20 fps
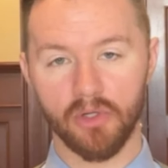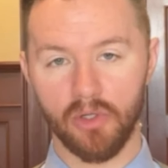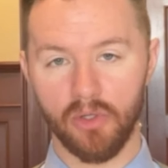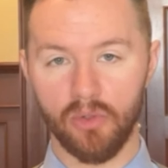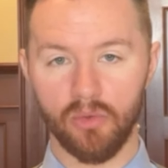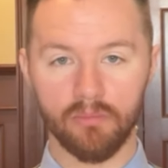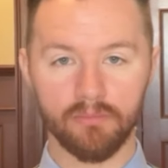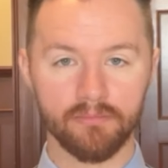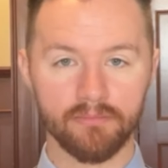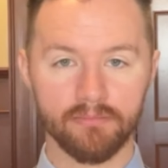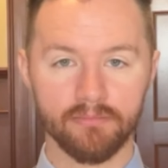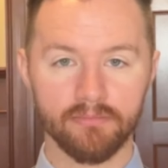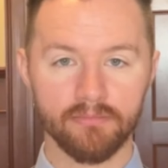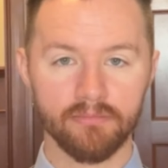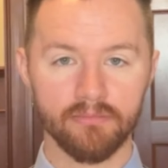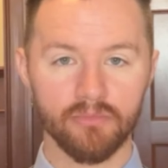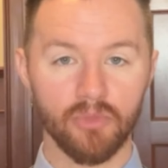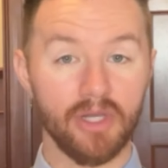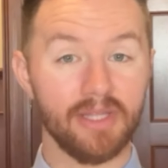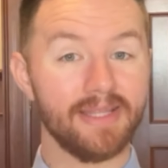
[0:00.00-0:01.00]
home.
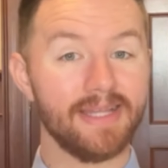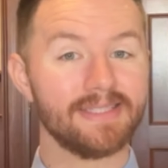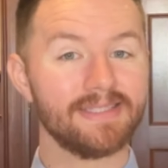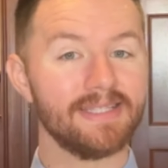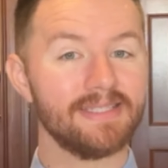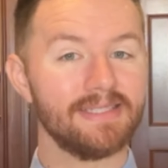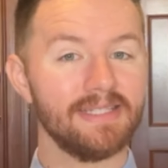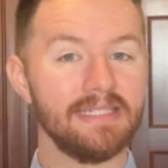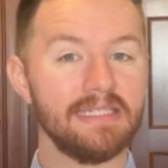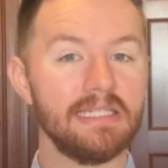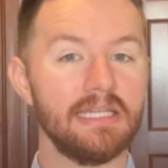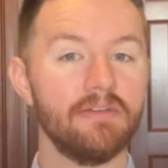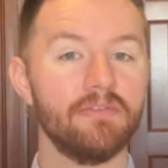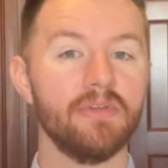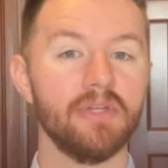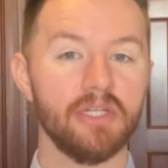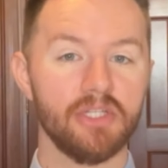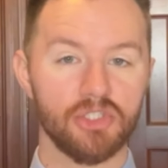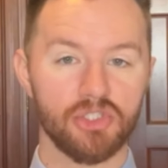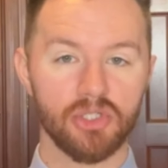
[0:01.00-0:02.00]
Right? That's a
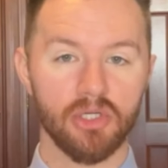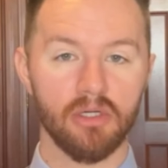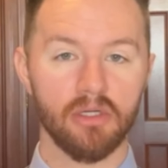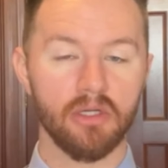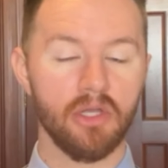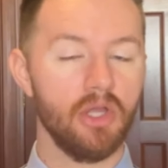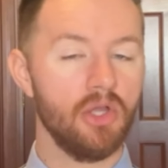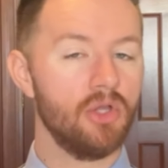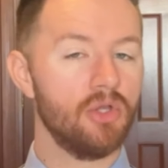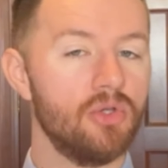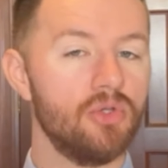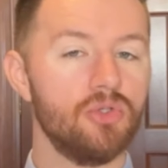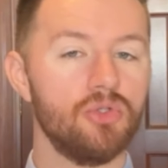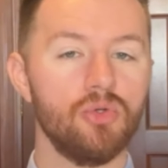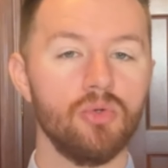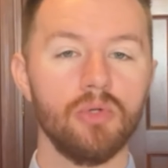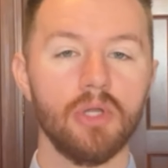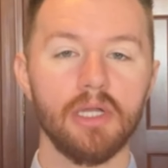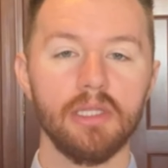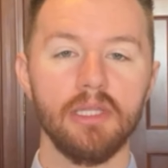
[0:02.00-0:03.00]
significant chunk.
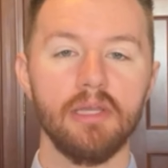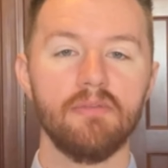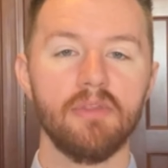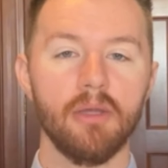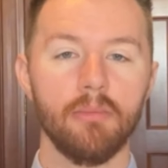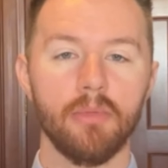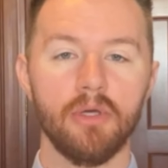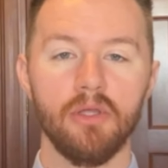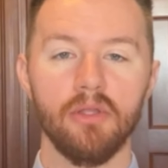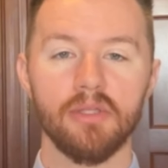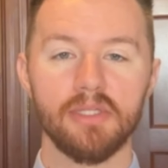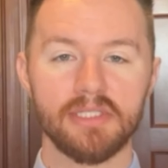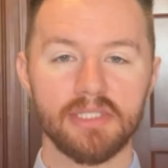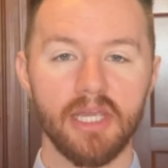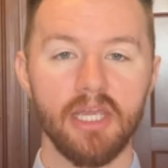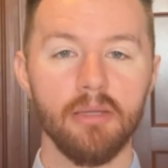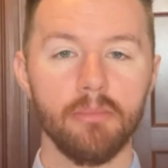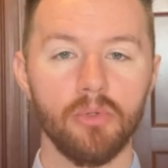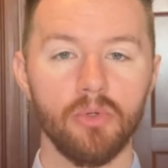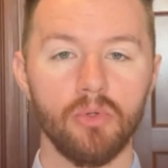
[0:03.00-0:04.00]
Do not leave that money on the
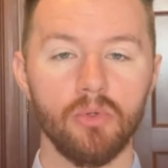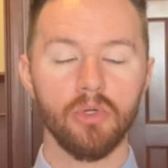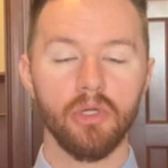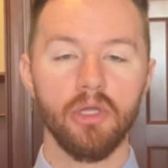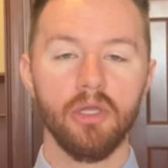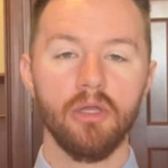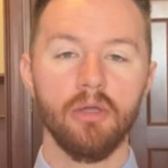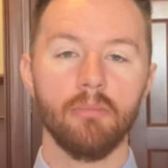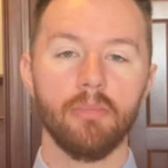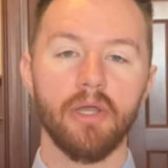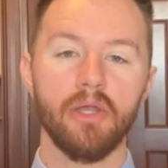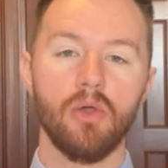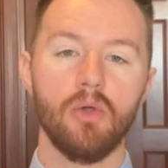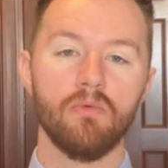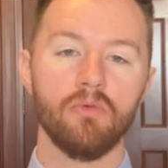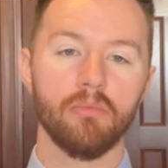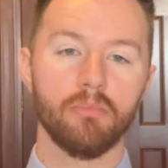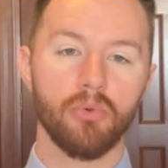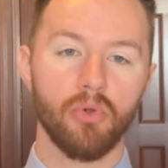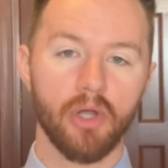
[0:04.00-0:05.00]
table by
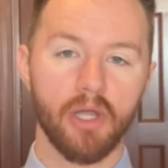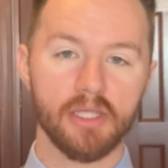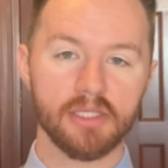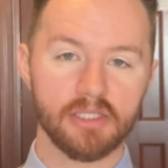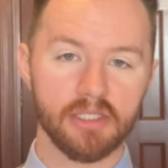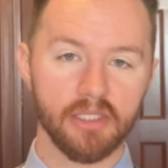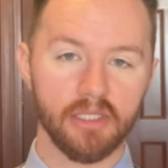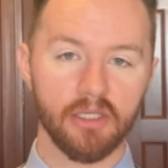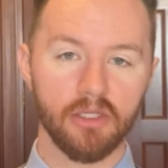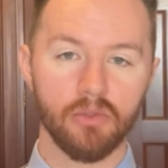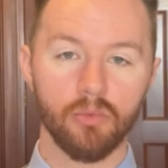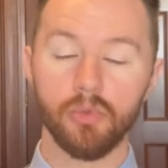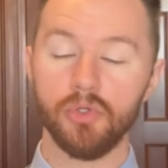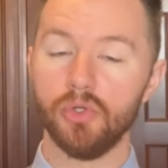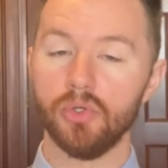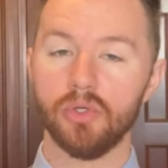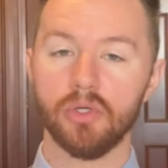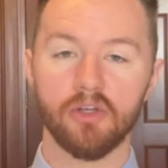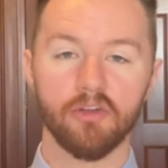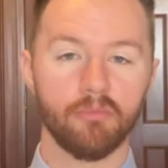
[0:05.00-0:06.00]
overpricing it when
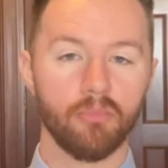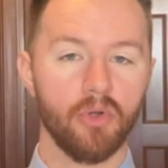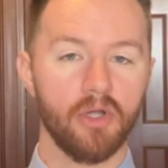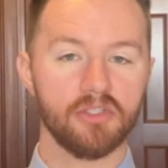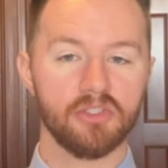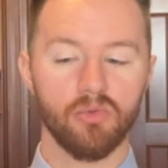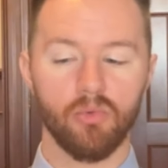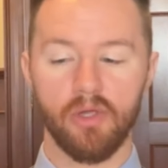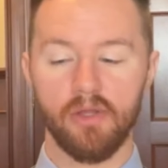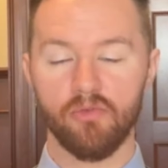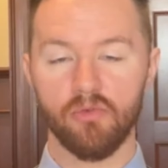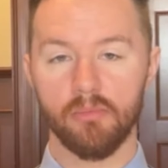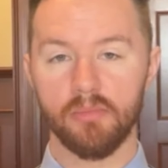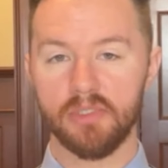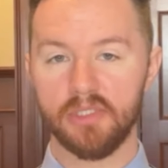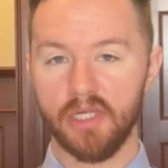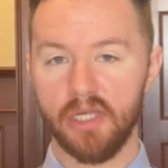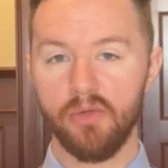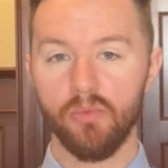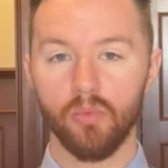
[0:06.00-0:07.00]
you could have priced it right from
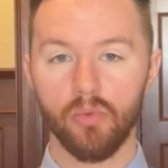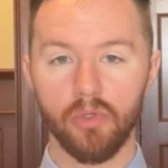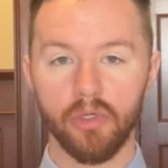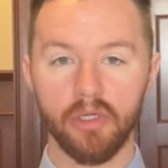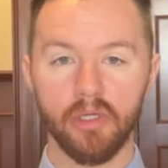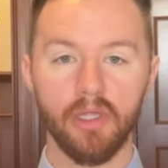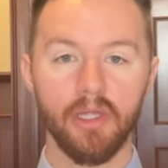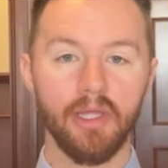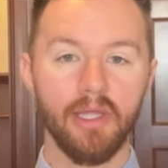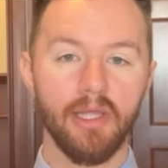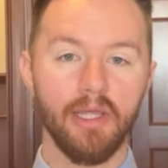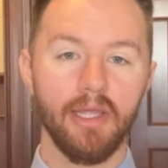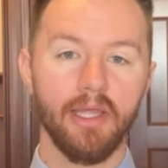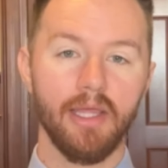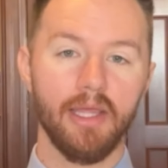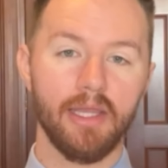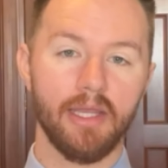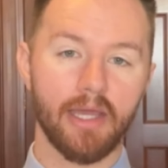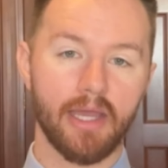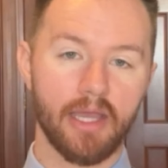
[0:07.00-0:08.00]
day one
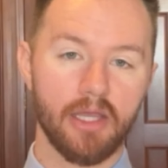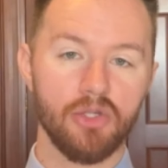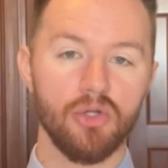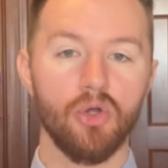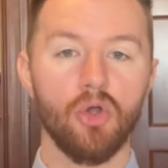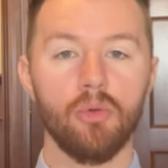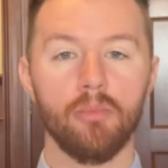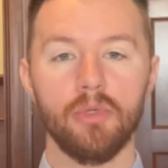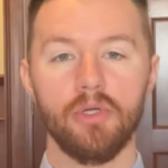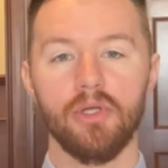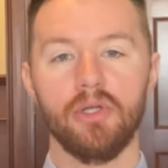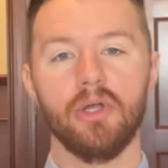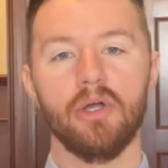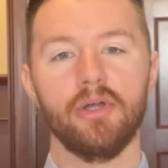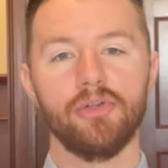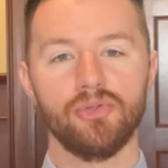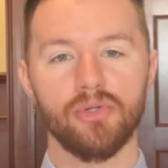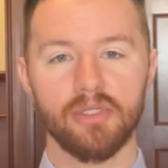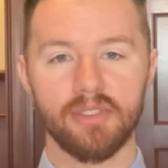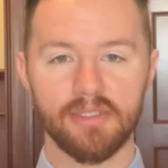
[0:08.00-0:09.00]
and had your home under
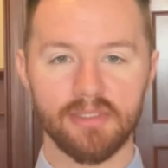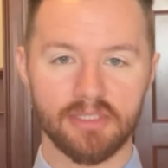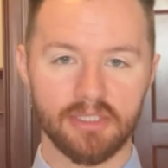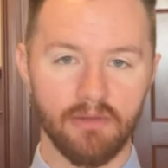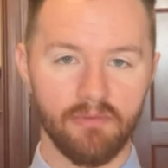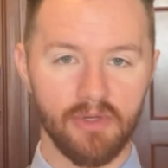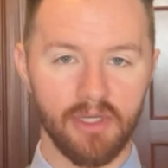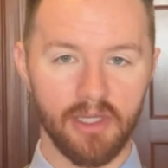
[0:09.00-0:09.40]
contract in 7